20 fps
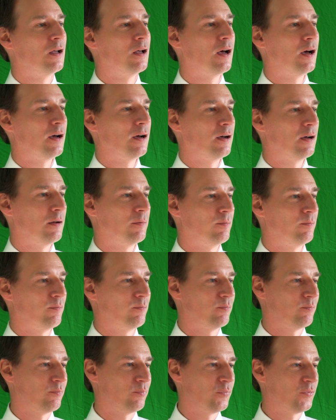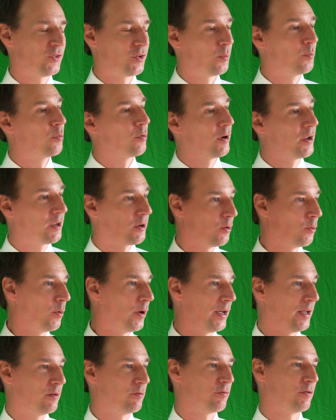to break
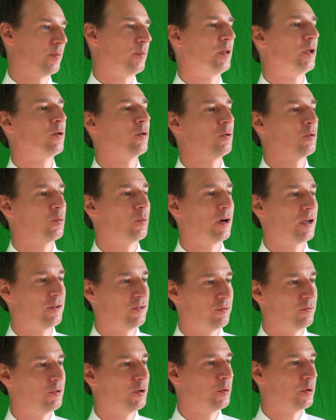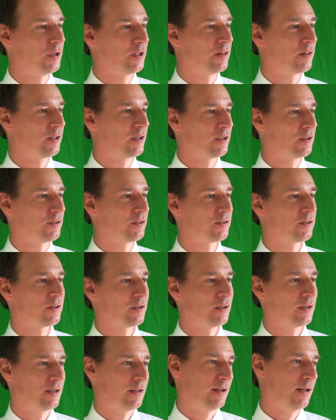away from the old ways of doing things.
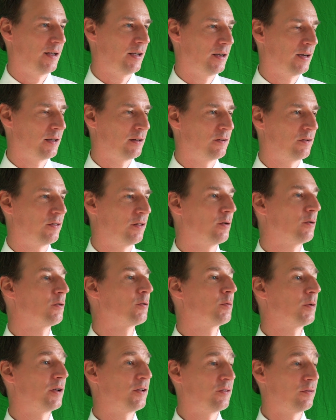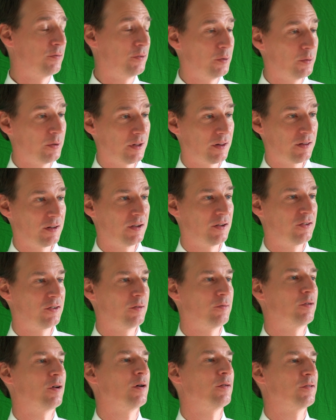And the old ways of doing things
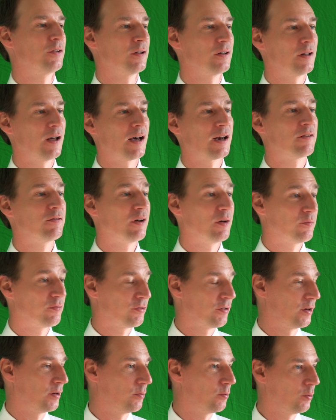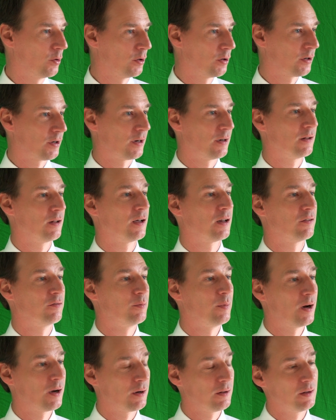involved a lot of upfront work and a lot of
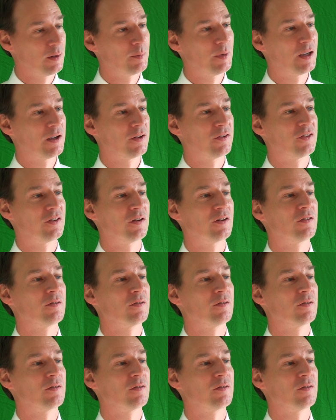modeling, because